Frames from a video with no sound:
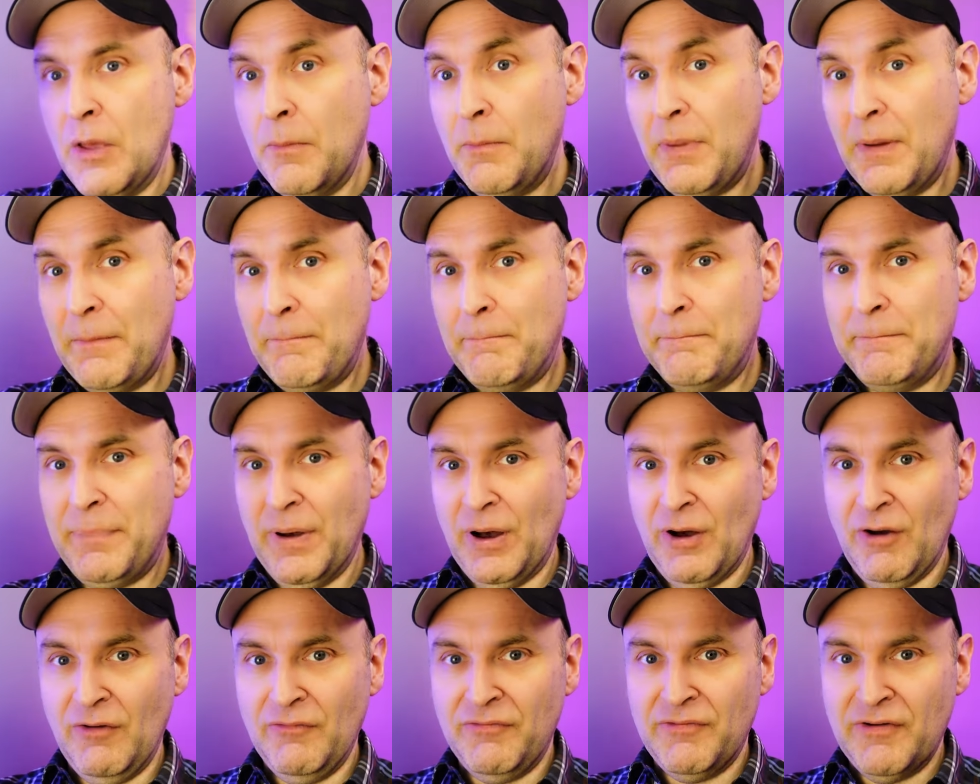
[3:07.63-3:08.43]
But
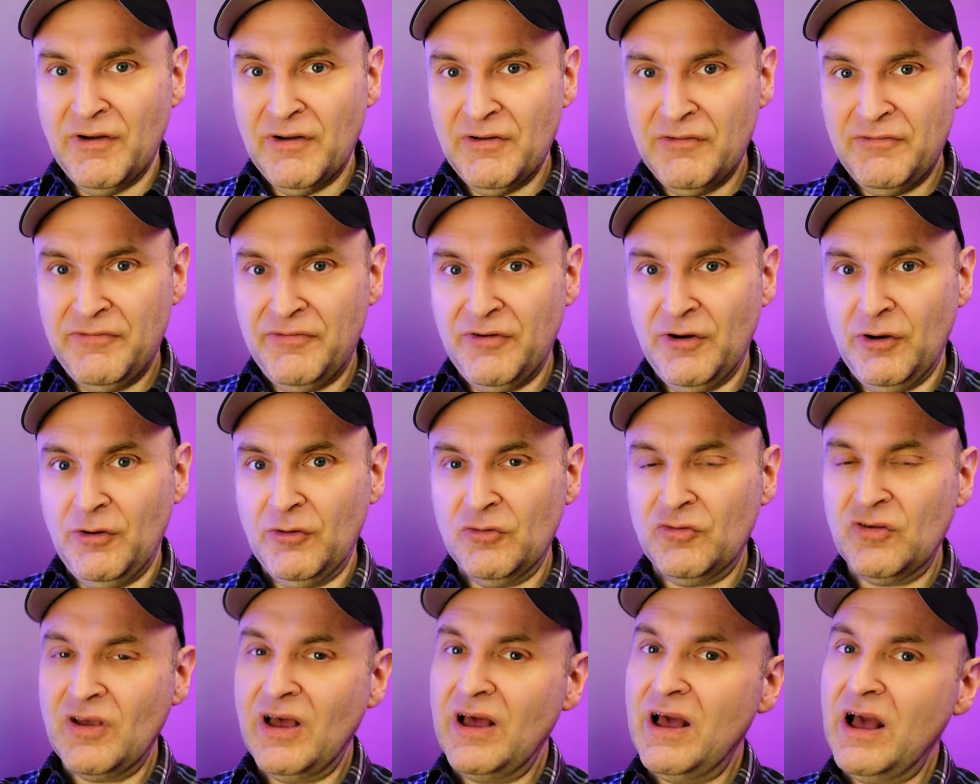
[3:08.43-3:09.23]
both
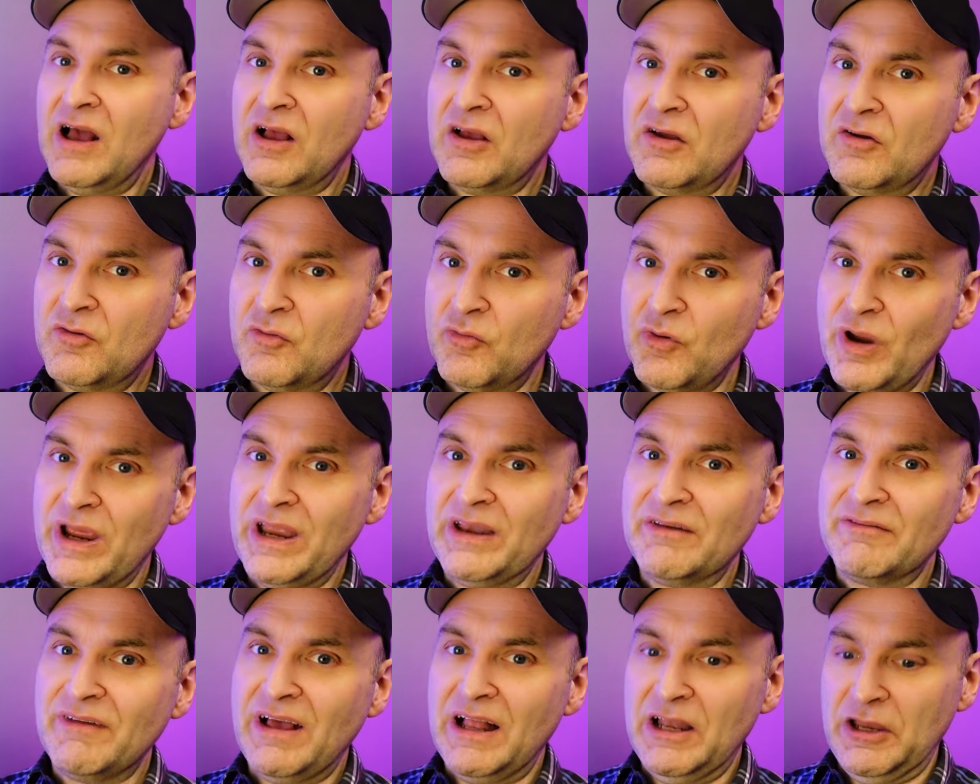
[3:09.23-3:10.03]
phones are
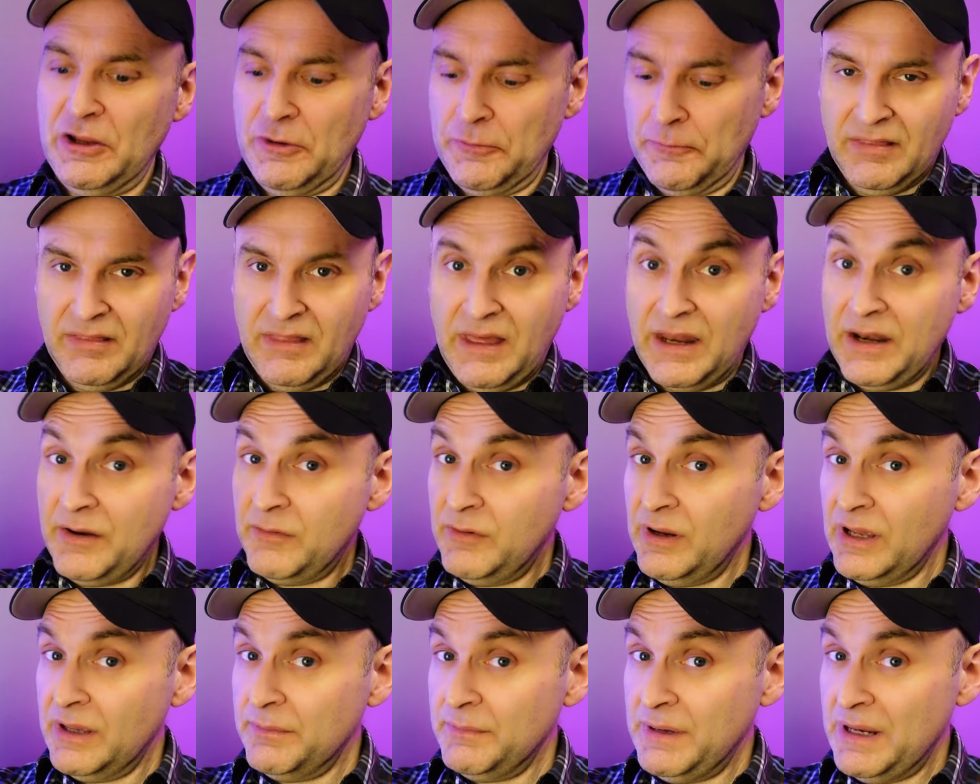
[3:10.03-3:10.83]
great value. And I
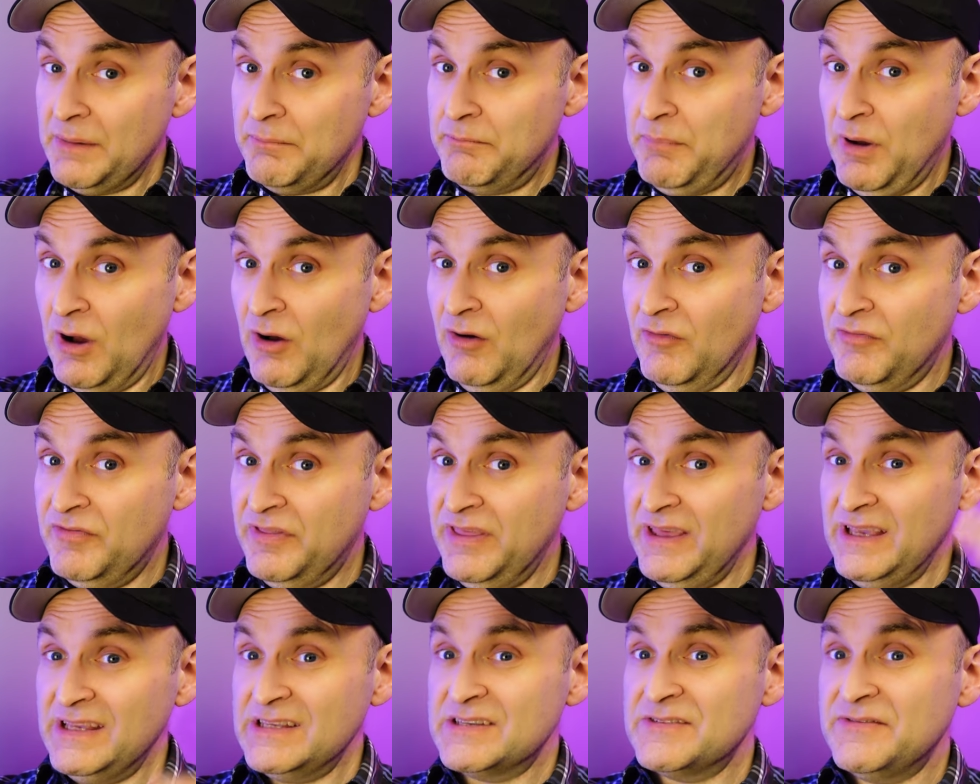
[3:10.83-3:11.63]
recommend both.
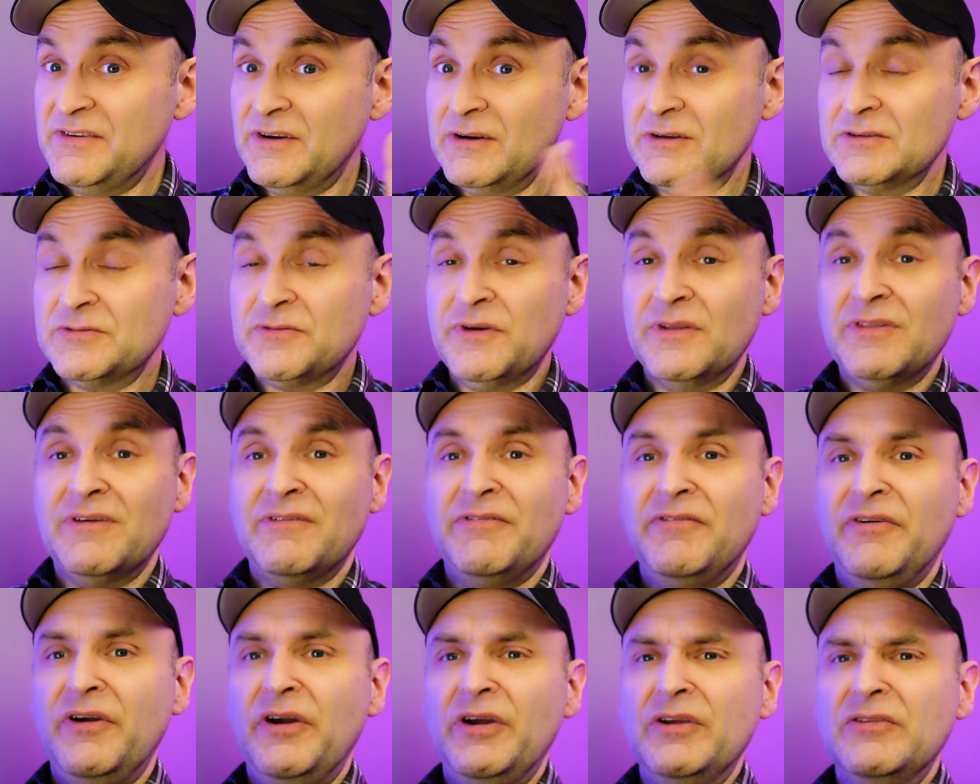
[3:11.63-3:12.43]
These phones were the
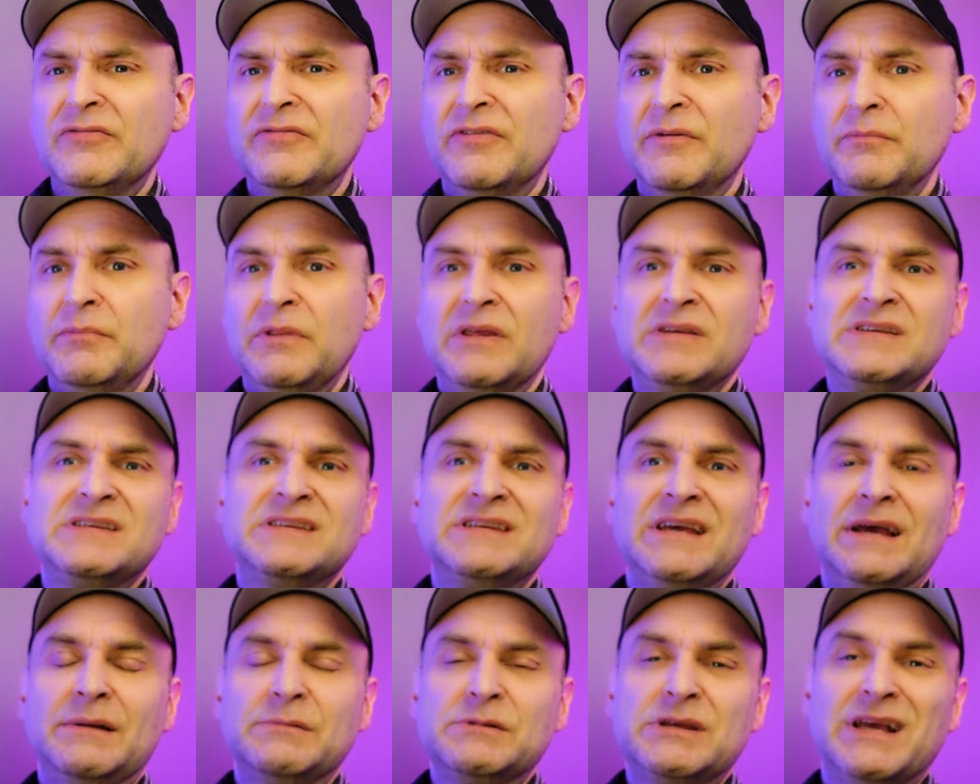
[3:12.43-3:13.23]
first from the
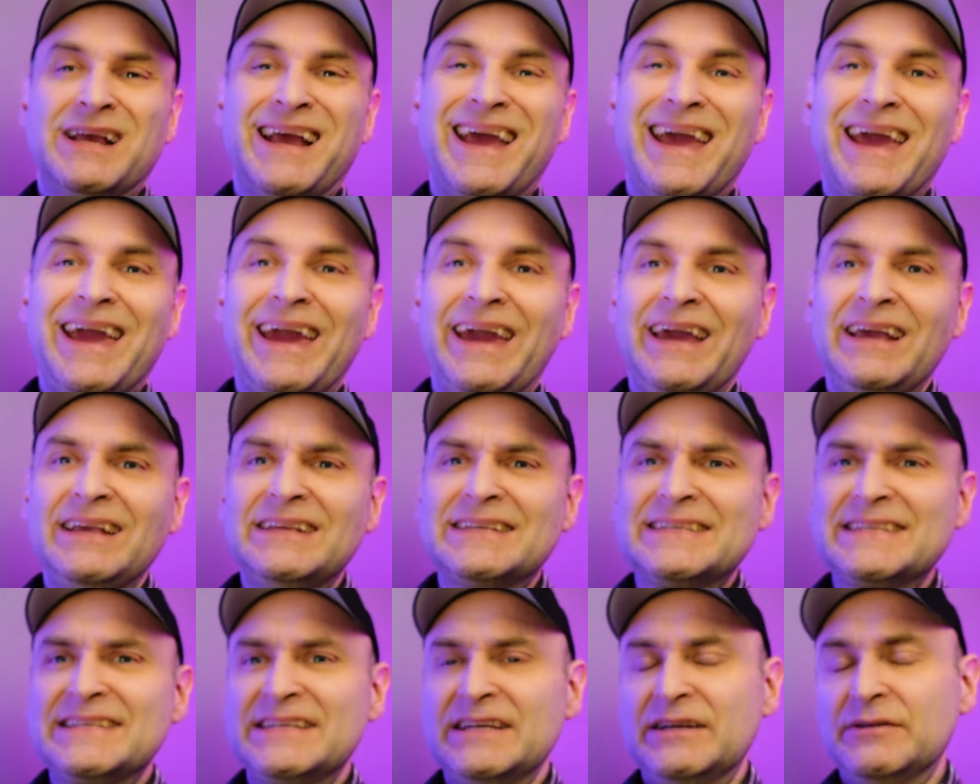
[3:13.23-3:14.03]
Samsung A
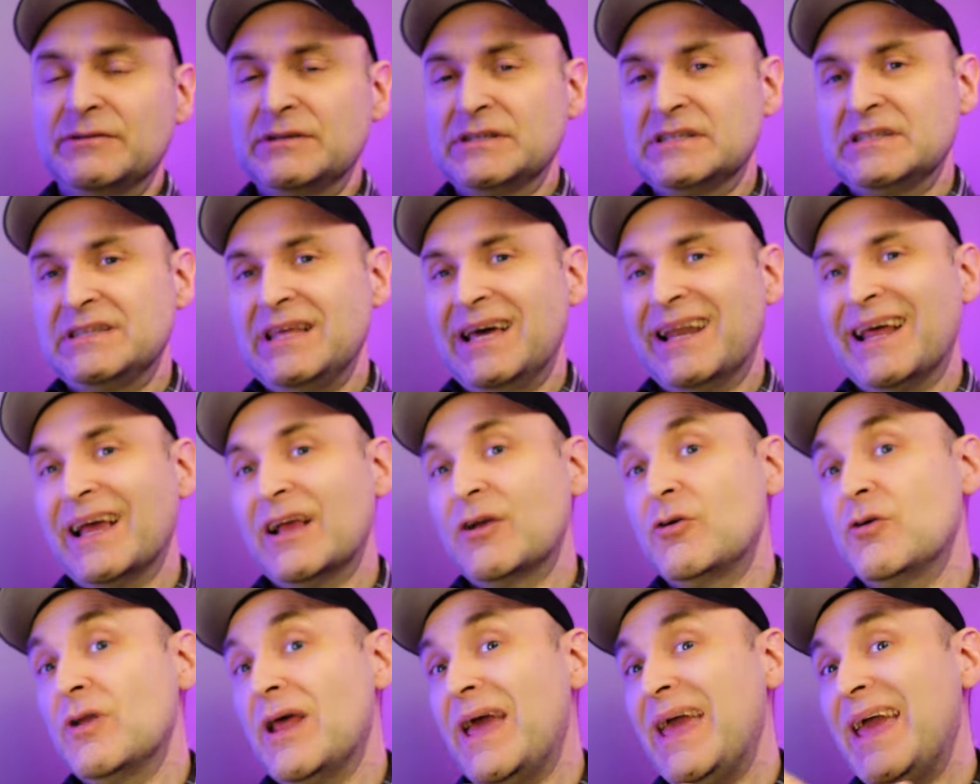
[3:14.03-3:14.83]
series that I
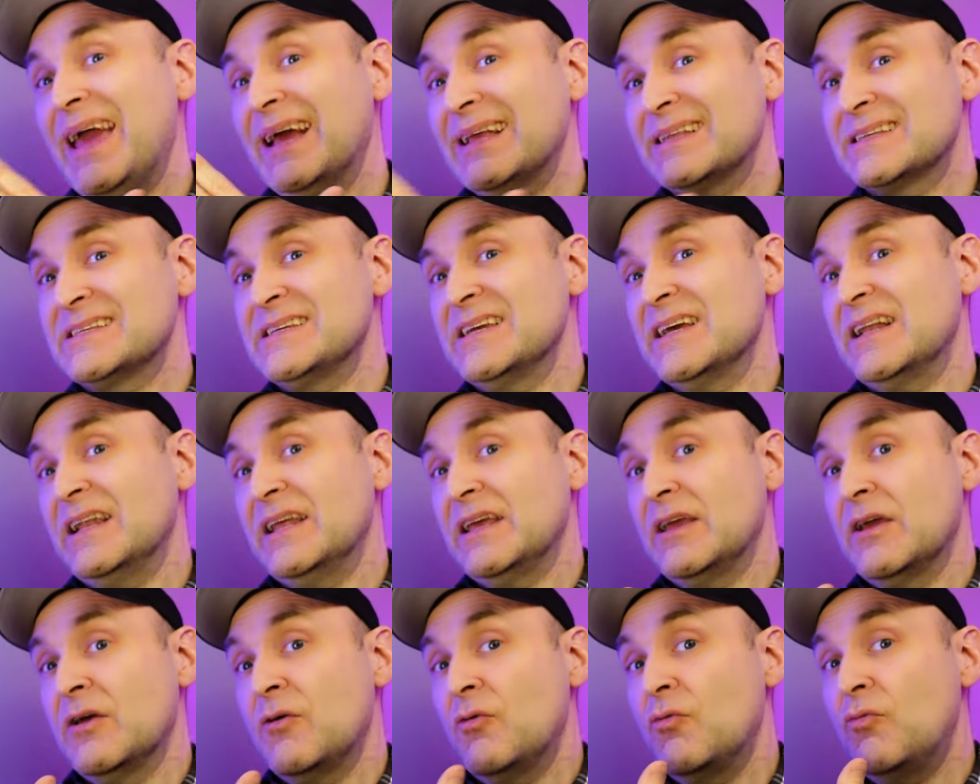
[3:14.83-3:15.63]
could
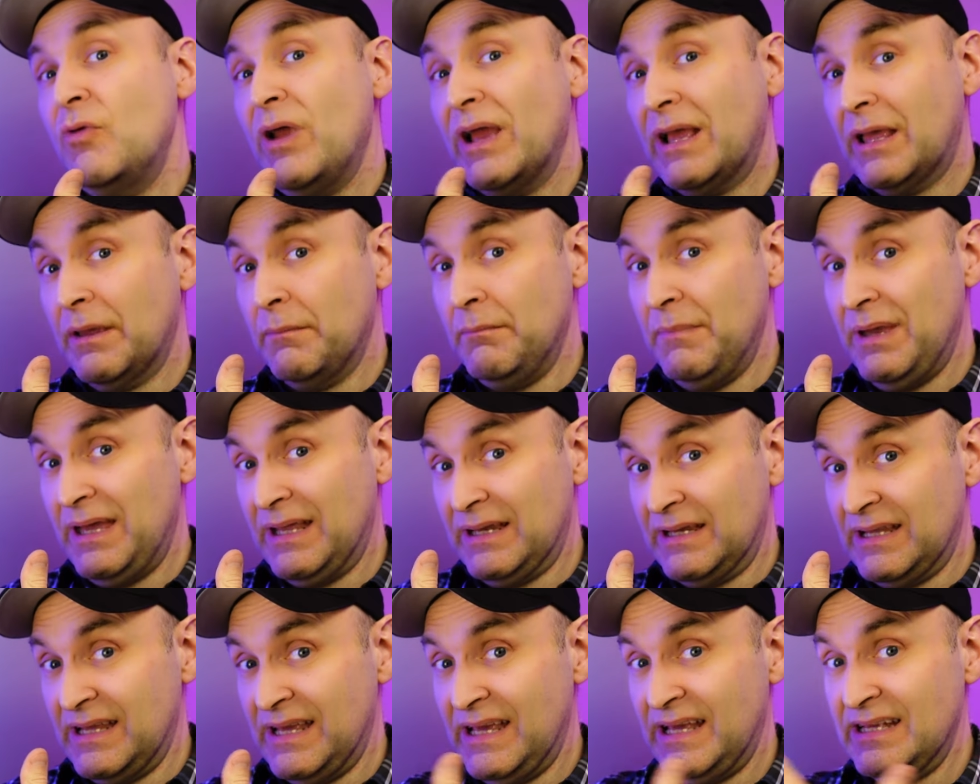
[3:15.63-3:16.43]
actually
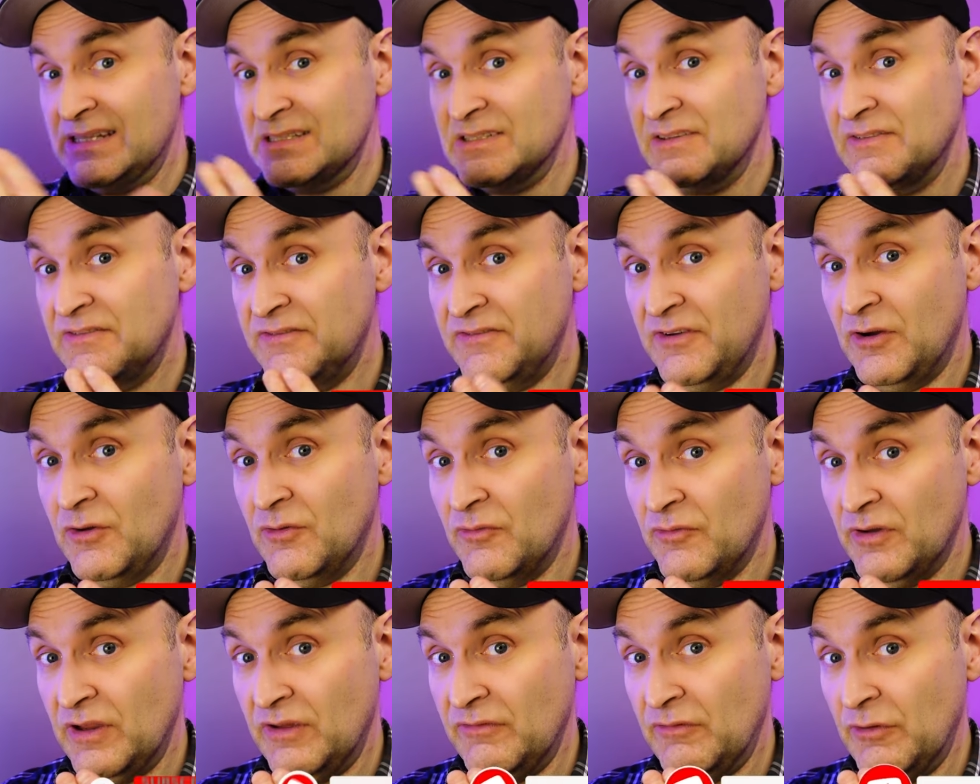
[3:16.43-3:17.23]
recommend as a
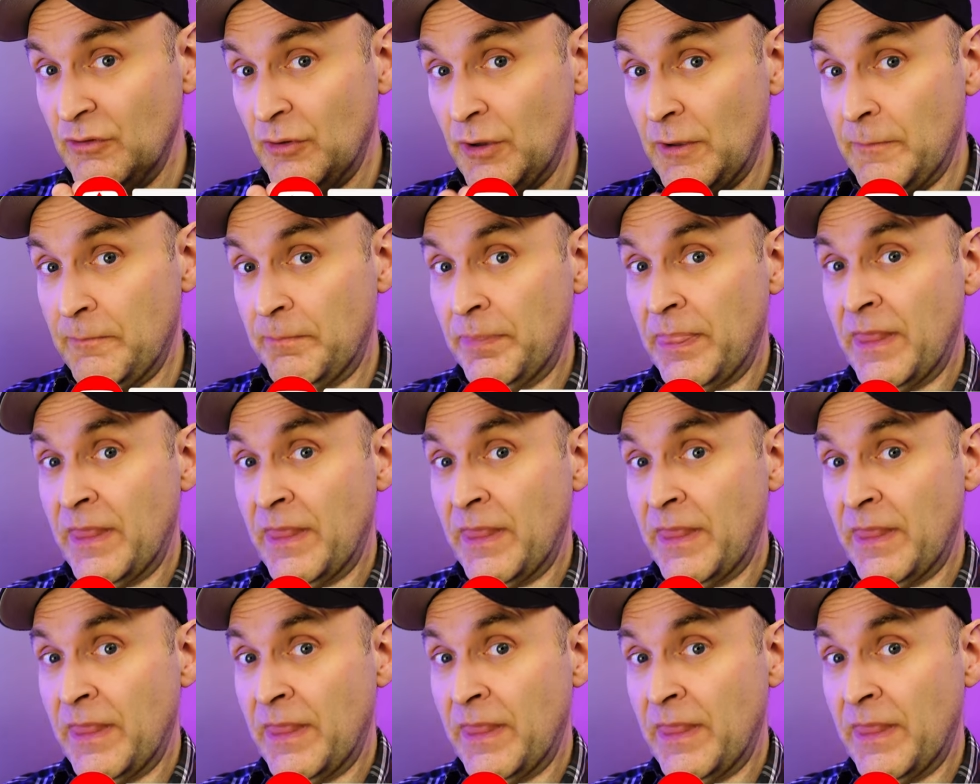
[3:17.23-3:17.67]
phone reviewer.